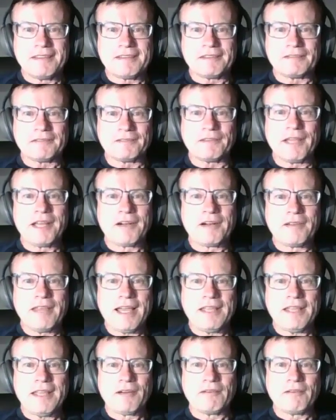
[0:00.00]
later
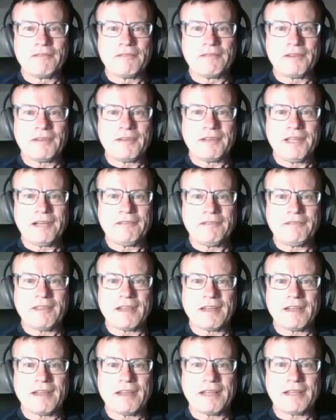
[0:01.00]
that year in
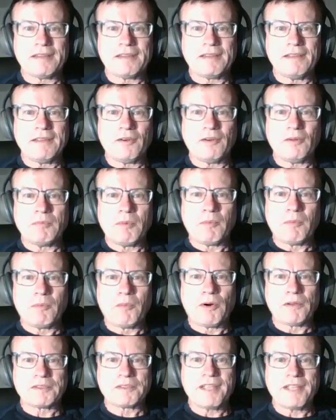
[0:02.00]
Philadelphia at the old
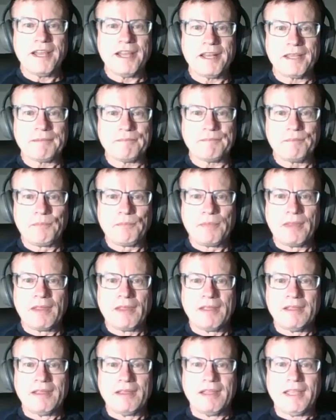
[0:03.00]
Memorial Stadium.
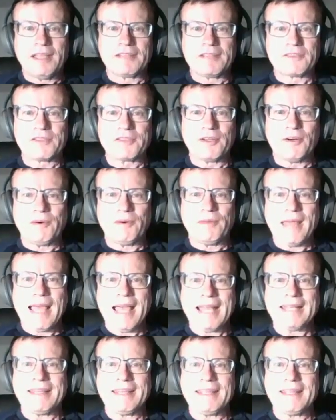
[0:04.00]
And so
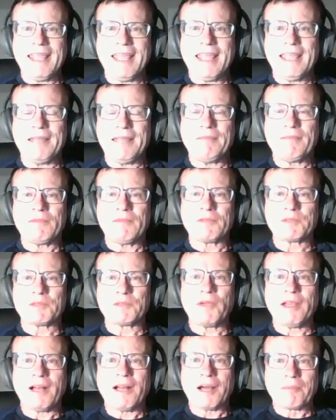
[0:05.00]
that game was
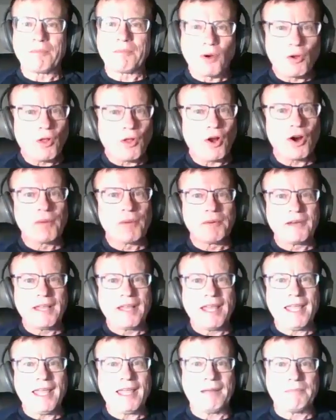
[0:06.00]
played on Pearl Harbor
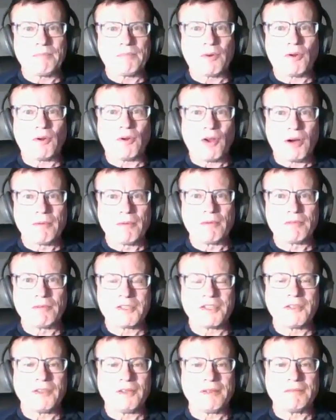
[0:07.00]
Day, and Pearl Harbor
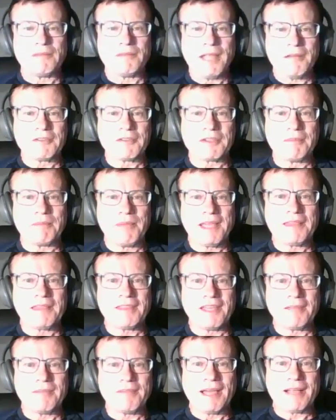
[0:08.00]
was a big
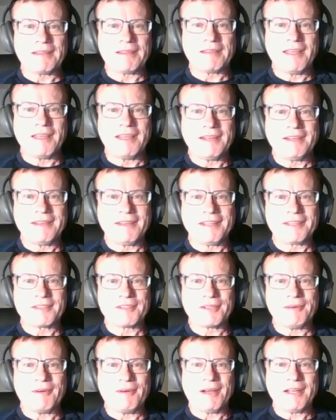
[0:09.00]
thing back then, and
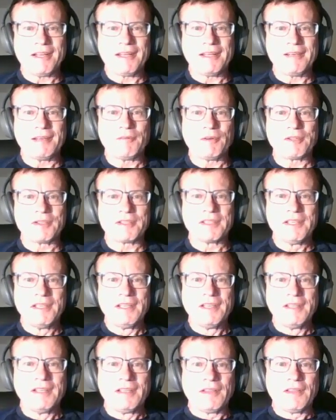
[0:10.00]
so on. And it was
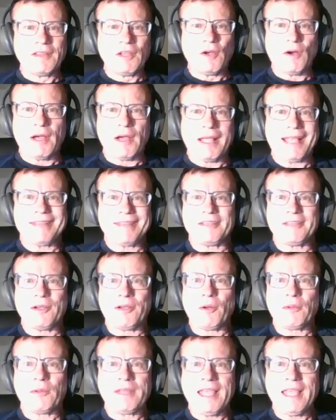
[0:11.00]
I guess the
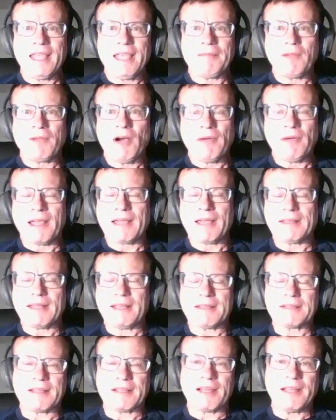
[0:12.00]
only game going at
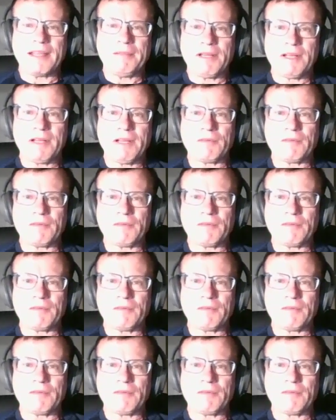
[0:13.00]
that time, and it